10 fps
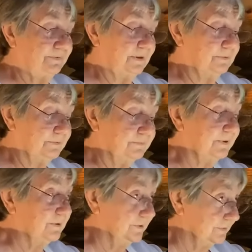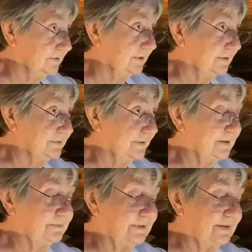And we've been using the
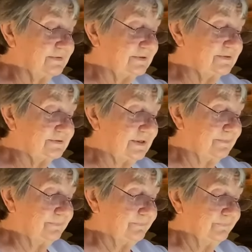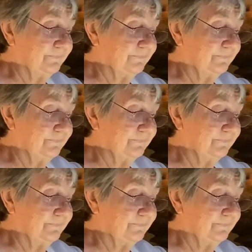tranquilizing step